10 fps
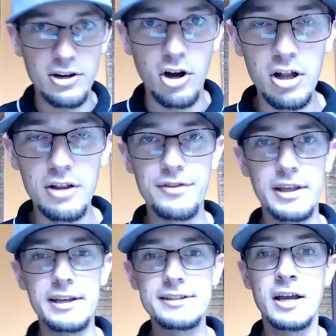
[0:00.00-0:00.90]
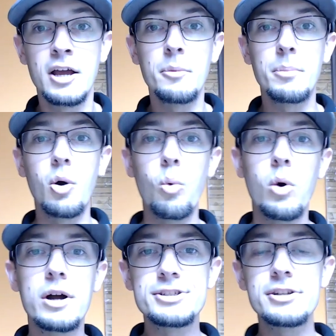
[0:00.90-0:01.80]
all of this, but
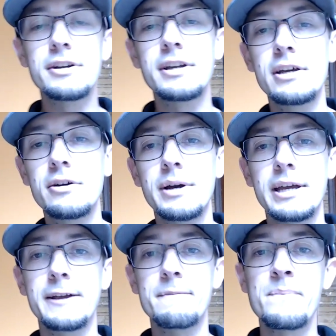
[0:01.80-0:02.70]
what you're doing